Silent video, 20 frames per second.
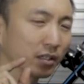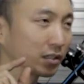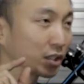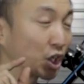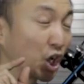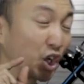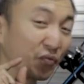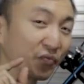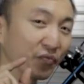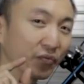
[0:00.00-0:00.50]

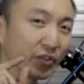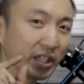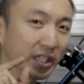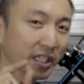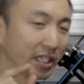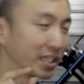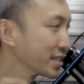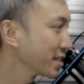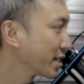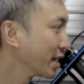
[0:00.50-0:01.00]

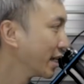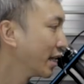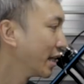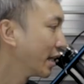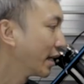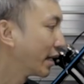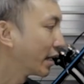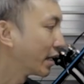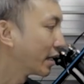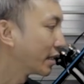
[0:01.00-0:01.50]
convenience.
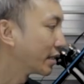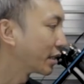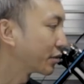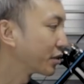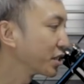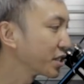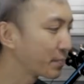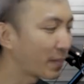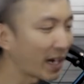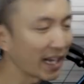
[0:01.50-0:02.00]
Now,
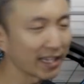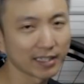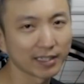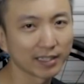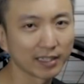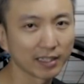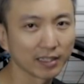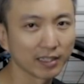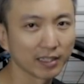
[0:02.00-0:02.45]
this bike